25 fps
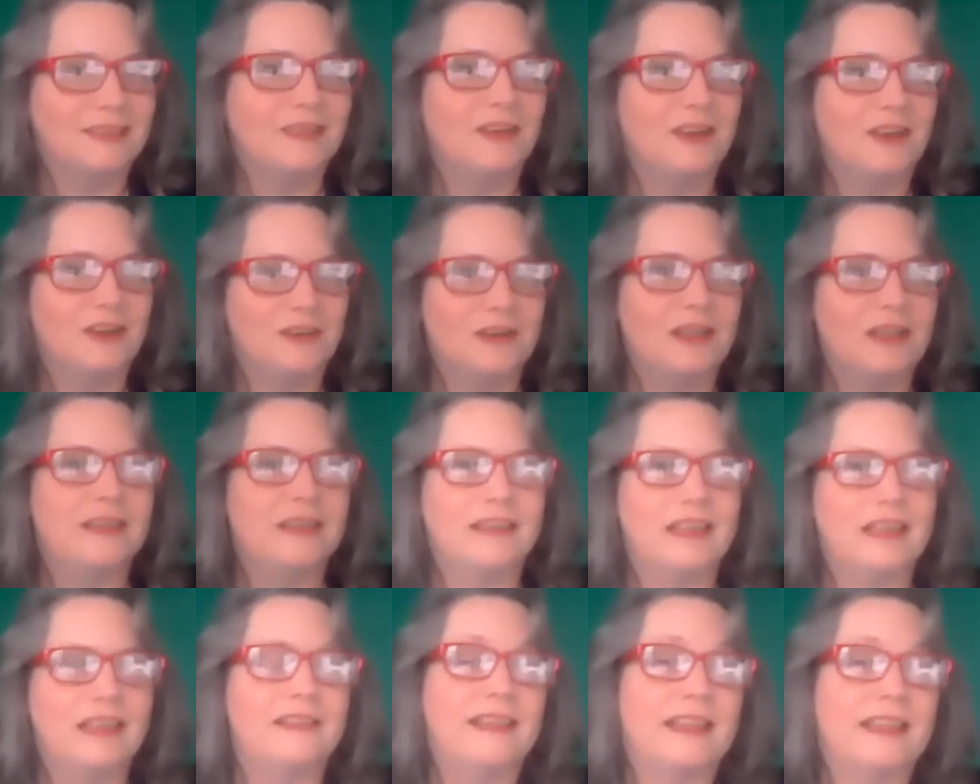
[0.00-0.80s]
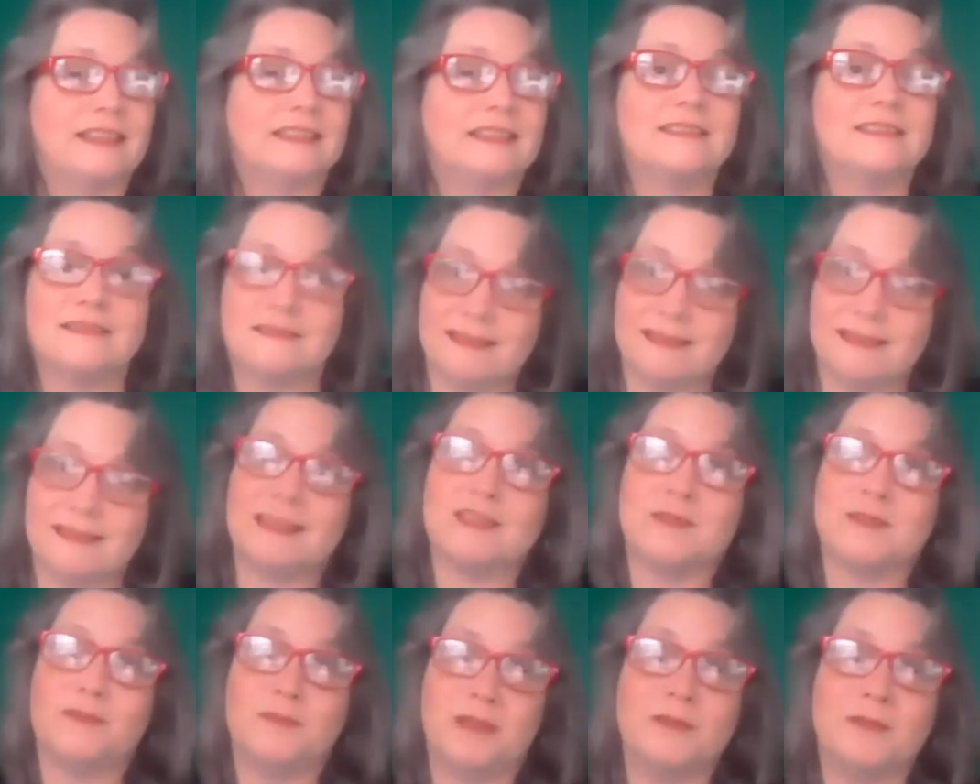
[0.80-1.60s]
you know, and that's
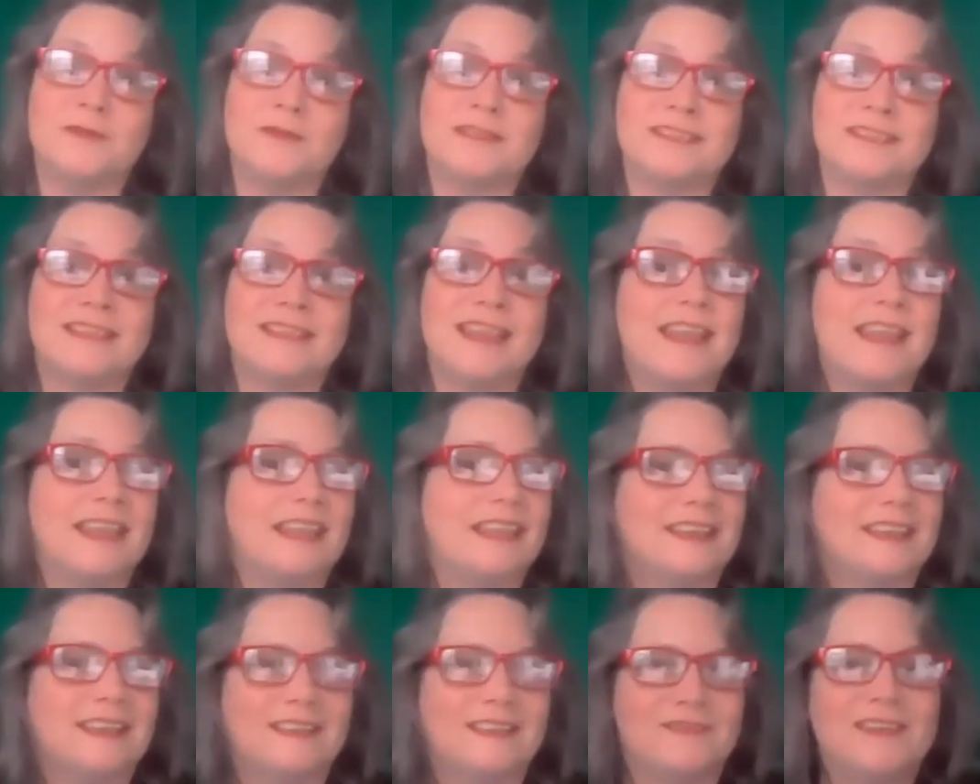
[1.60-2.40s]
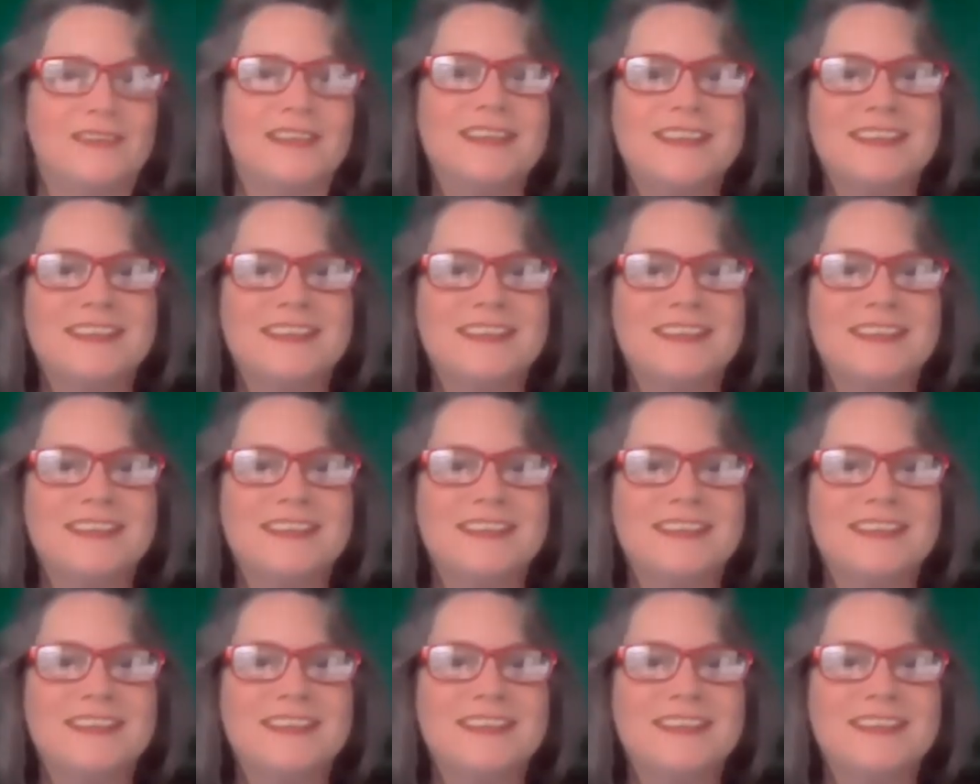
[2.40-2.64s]
a big mistake.